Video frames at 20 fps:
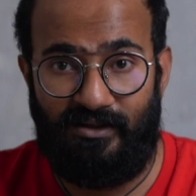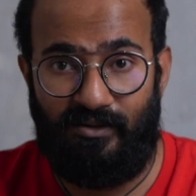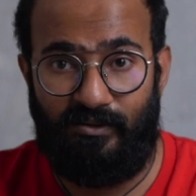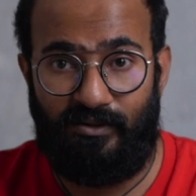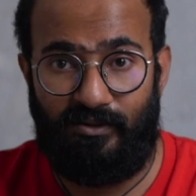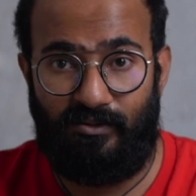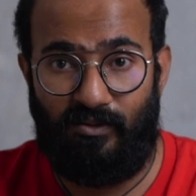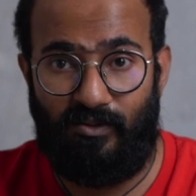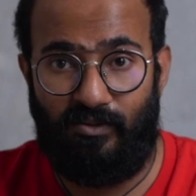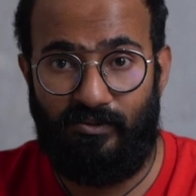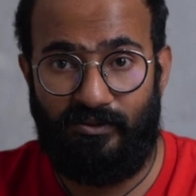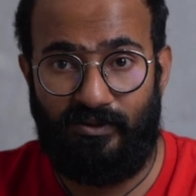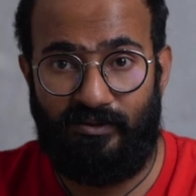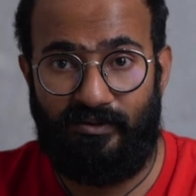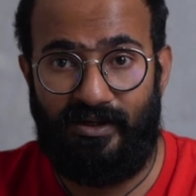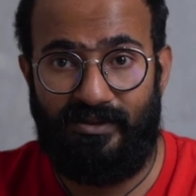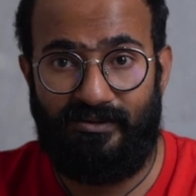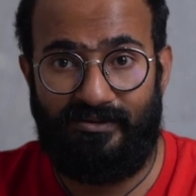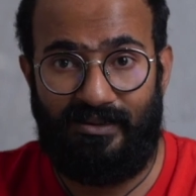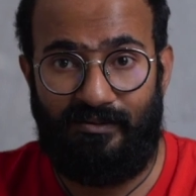our own
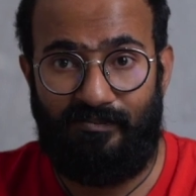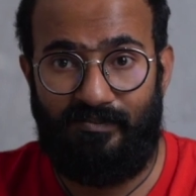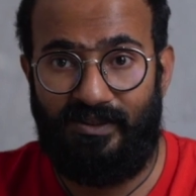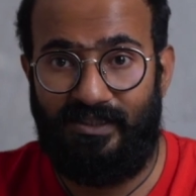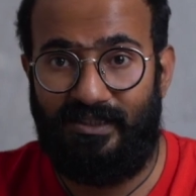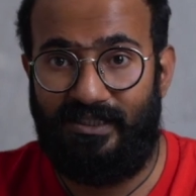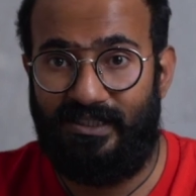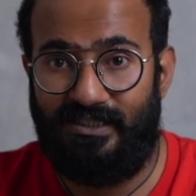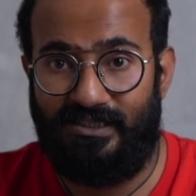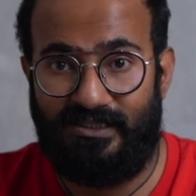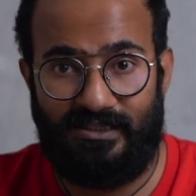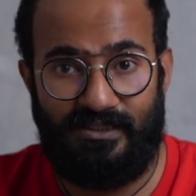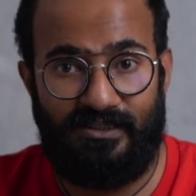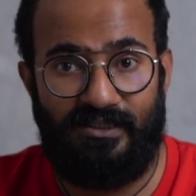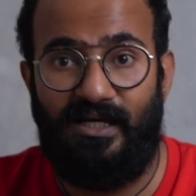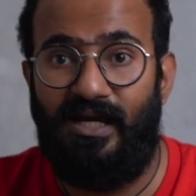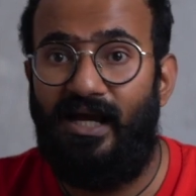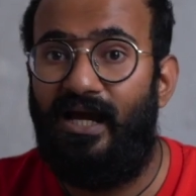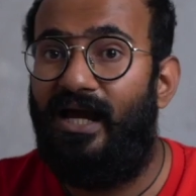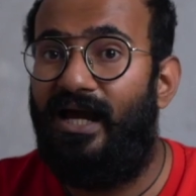grant application.
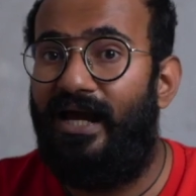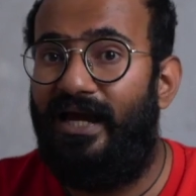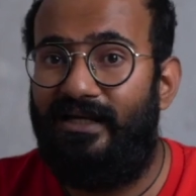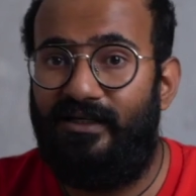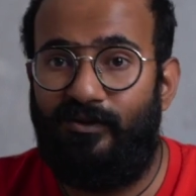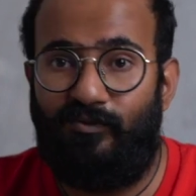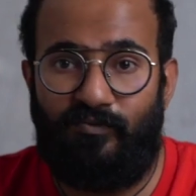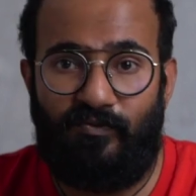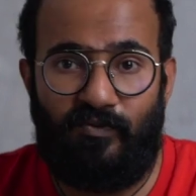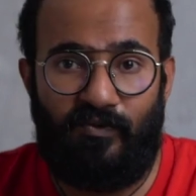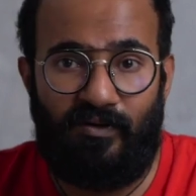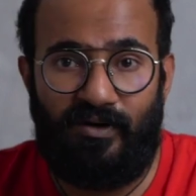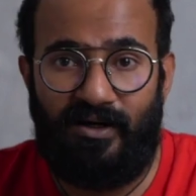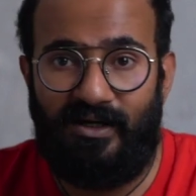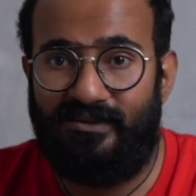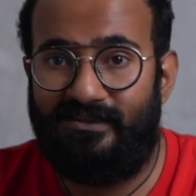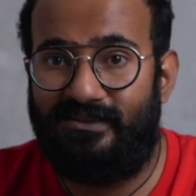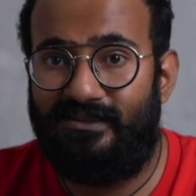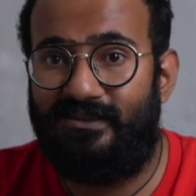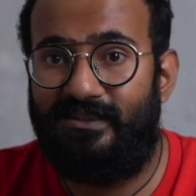And for
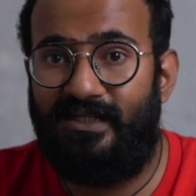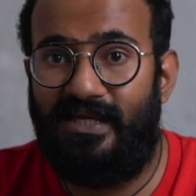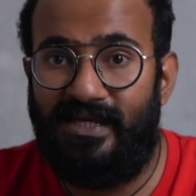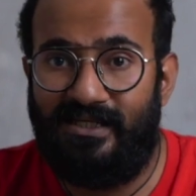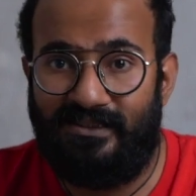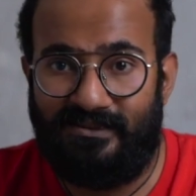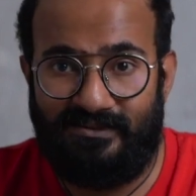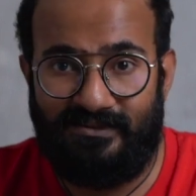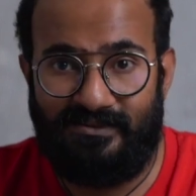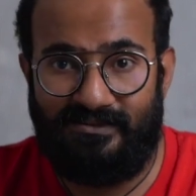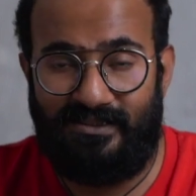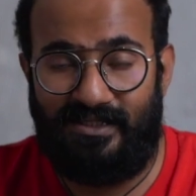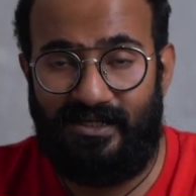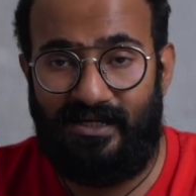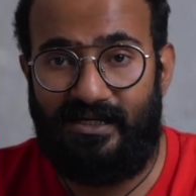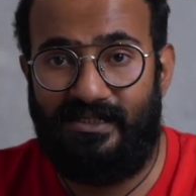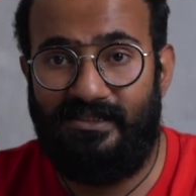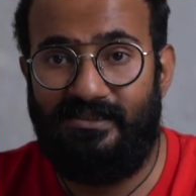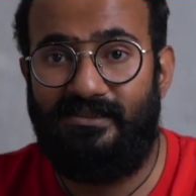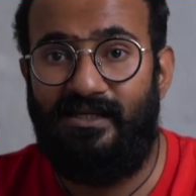as an
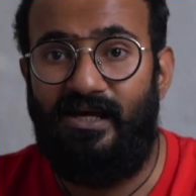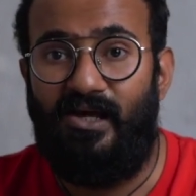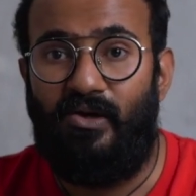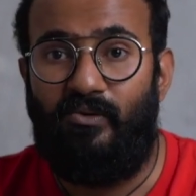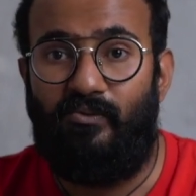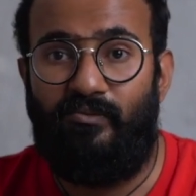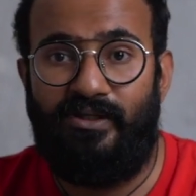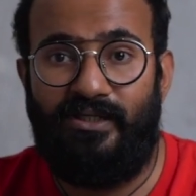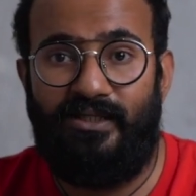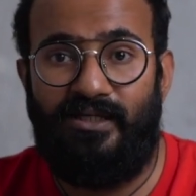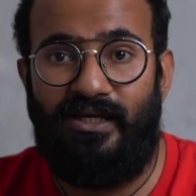exercise, we